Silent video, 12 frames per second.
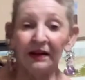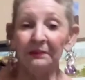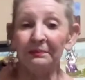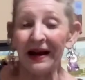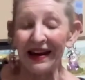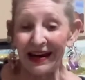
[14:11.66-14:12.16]

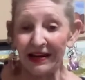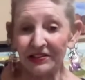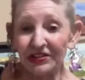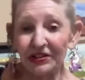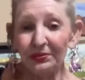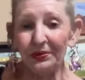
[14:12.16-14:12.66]
My
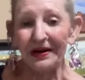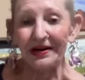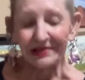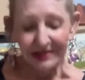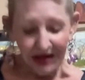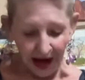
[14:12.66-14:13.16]
answer
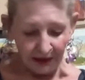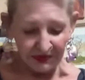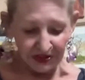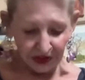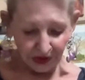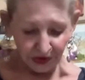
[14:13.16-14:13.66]
was
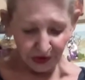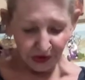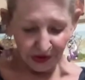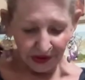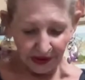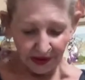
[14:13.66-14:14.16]

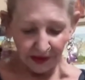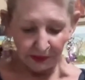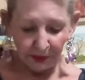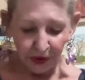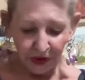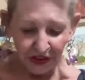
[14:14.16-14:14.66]
absolutely. The
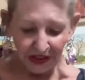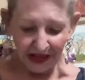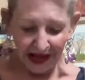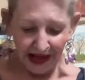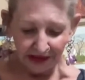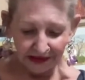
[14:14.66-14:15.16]

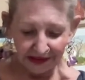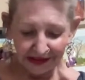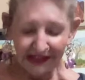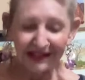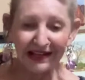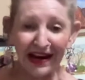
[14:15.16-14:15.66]

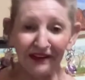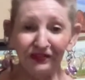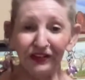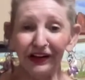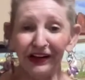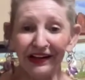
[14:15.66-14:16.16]
personality
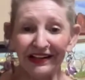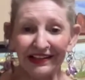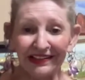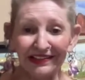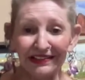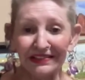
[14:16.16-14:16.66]
never
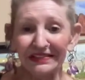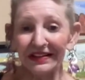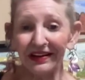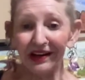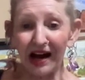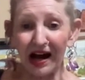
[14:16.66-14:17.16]
is
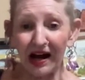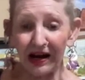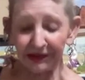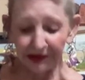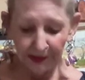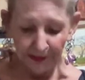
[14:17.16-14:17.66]

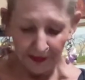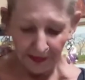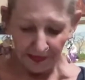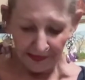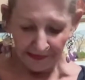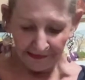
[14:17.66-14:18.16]
God.
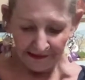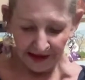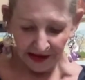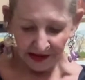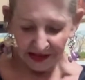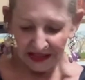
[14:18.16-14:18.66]

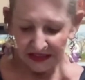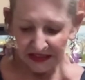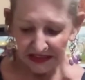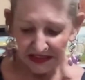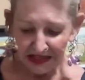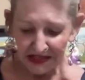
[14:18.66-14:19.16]
This
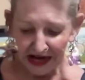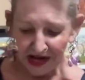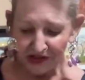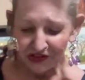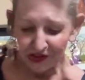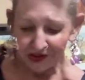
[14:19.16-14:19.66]
is the
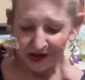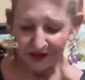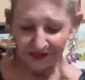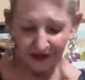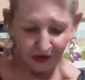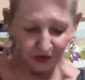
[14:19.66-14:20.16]
danger
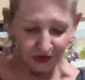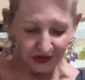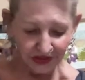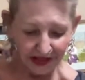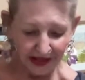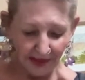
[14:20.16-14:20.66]
of those
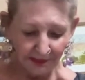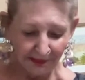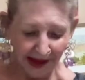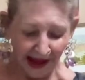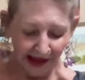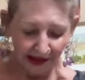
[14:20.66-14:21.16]
that come
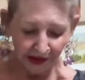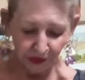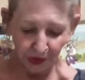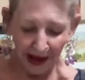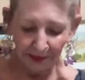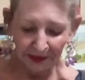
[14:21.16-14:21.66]
back and
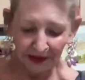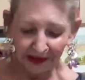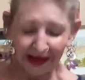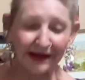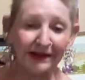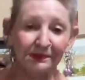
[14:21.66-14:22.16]
wrap
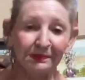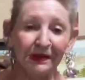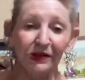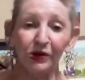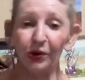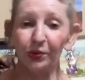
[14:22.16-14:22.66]

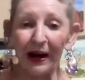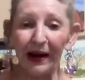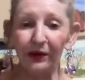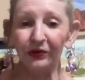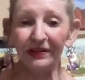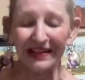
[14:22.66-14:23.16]
enlightenment
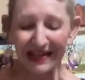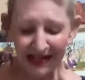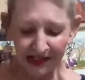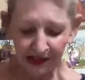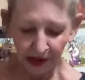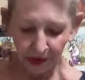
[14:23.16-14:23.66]
around
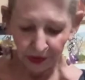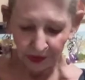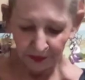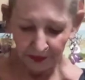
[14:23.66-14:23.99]
ego